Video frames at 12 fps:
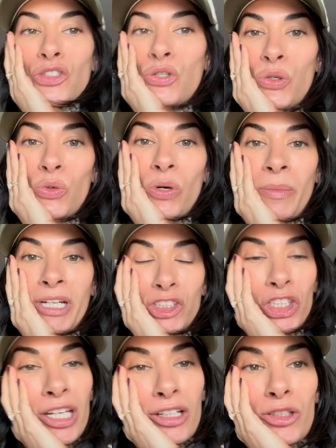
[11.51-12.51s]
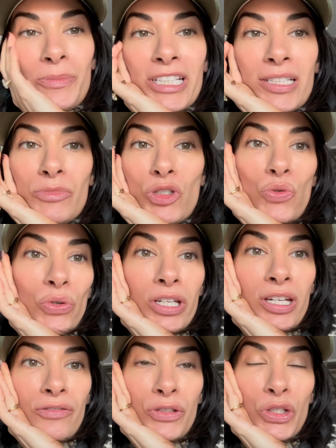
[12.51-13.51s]
to my channel. My name is
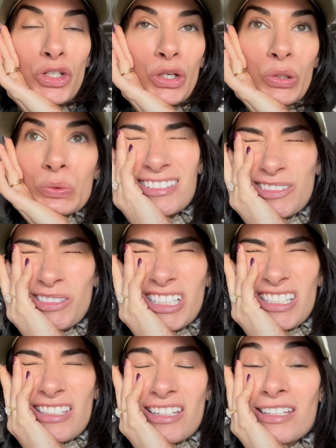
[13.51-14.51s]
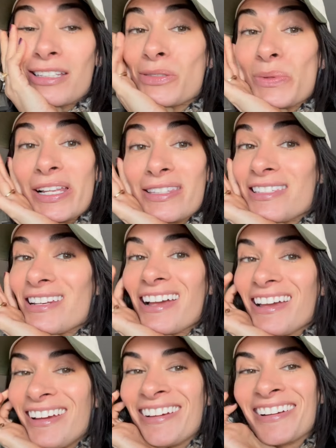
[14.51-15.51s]
Julia, if you're new. What is it? It's Wednesday.